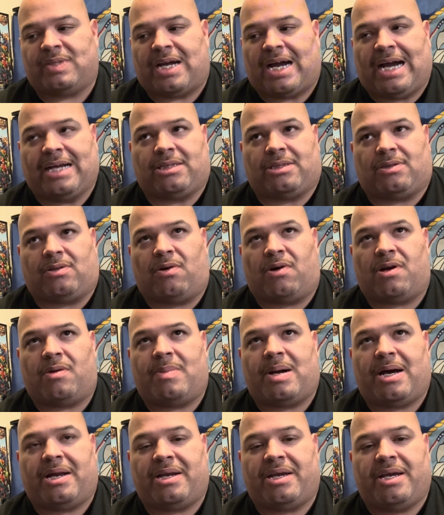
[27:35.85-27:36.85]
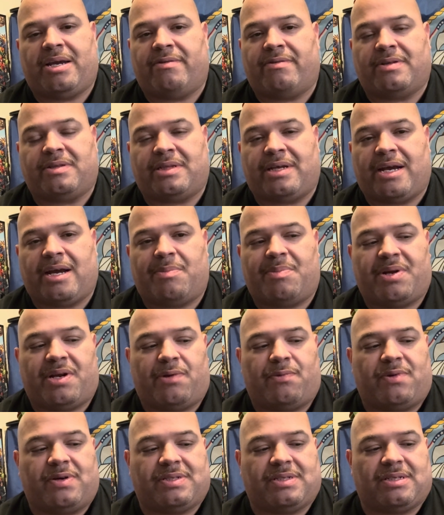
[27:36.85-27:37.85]
I thought about it here and there, but it
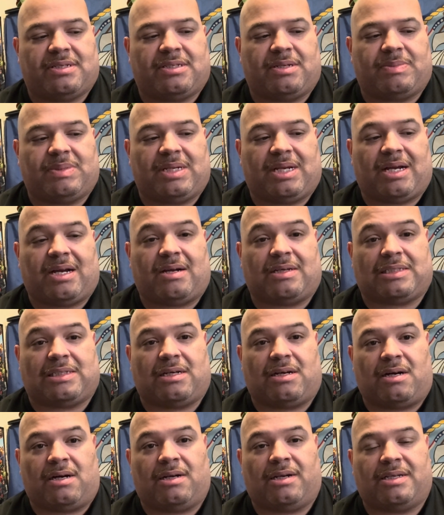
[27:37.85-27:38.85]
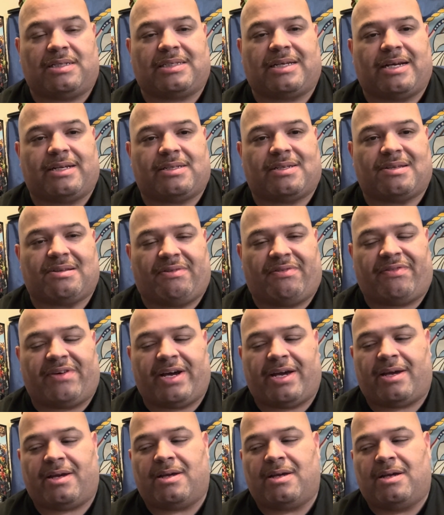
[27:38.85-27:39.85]
wasn't something like I was like, oh, let's get to the
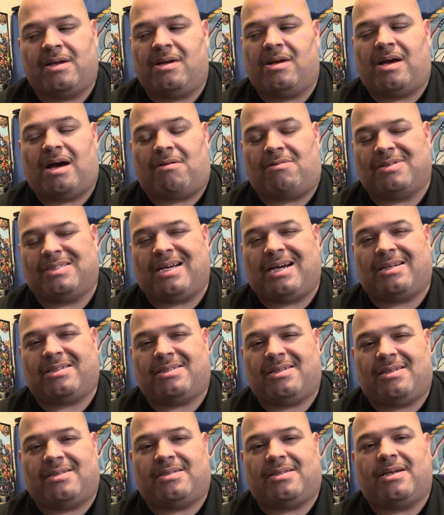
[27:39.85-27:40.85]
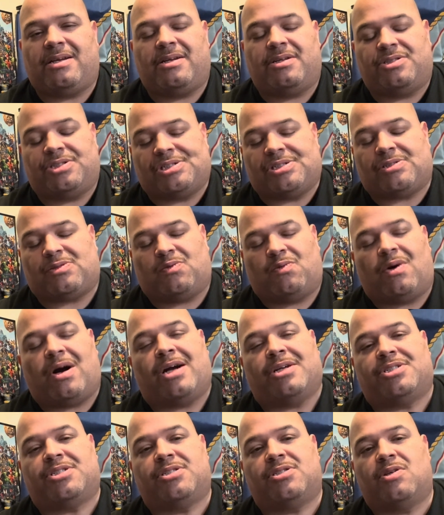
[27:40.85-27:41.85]
fight. I was actually sitting just
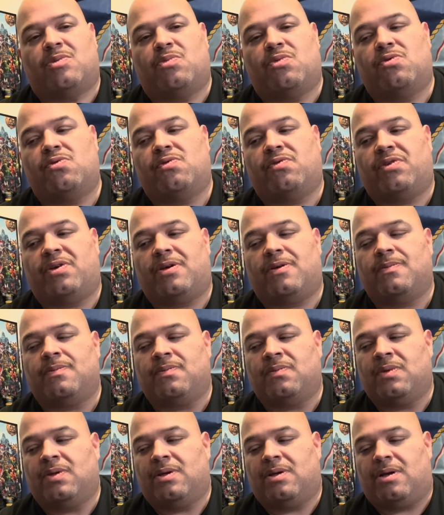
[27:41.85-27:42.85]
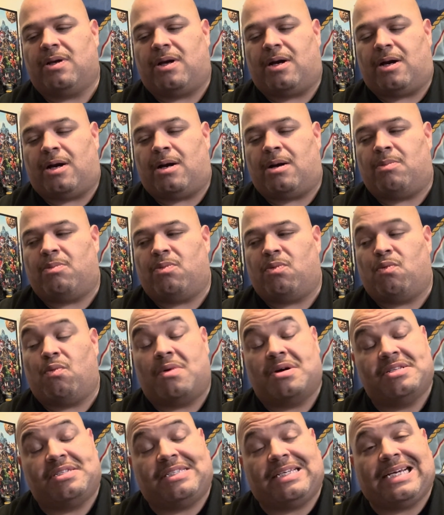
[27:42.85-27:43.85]
watching the movie.
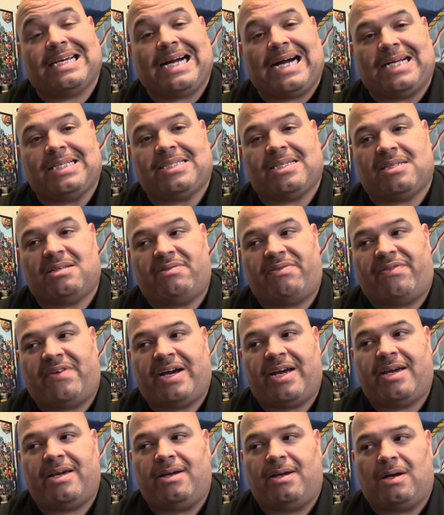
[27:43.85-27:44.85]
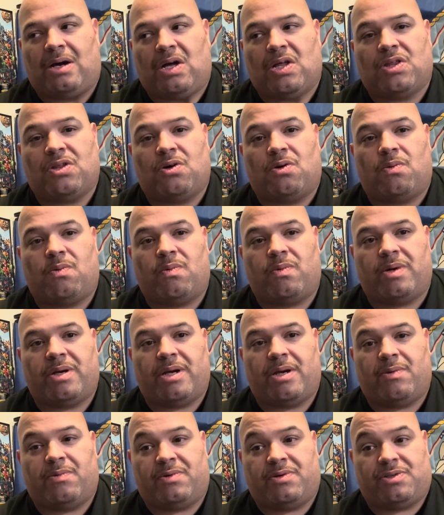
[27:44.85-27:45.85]
Once it got to the fight, although
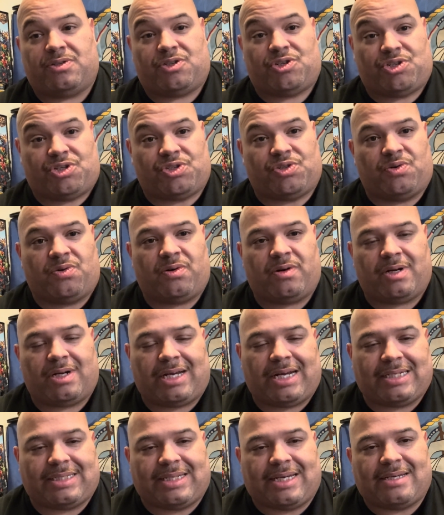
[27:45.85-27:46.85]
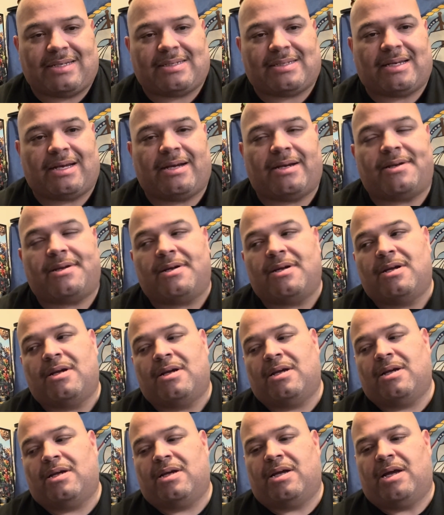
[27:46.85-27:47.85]
it was short, like they said,
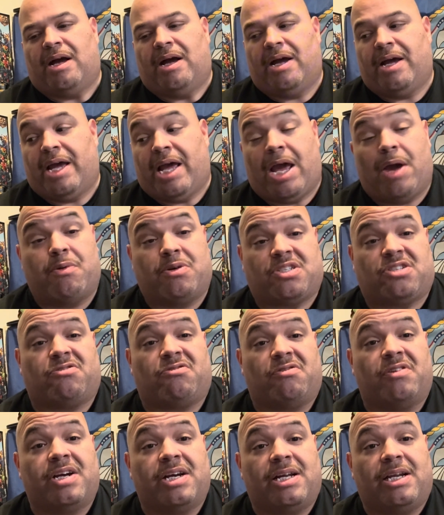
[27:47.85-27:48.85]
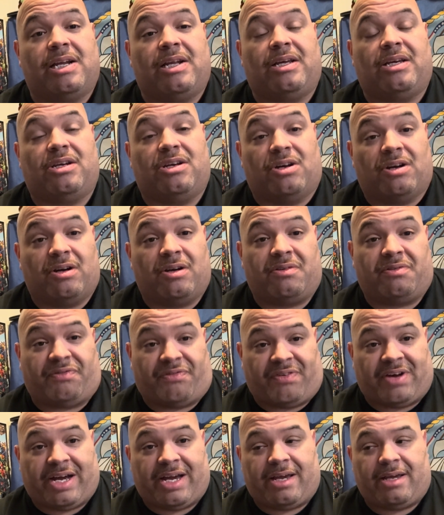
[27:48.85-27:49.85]
it was a really good
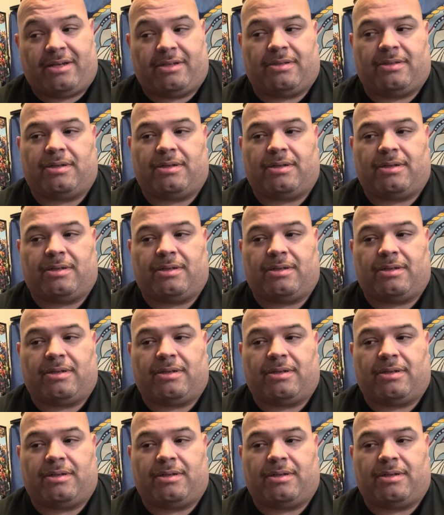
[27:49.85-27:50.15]
fight.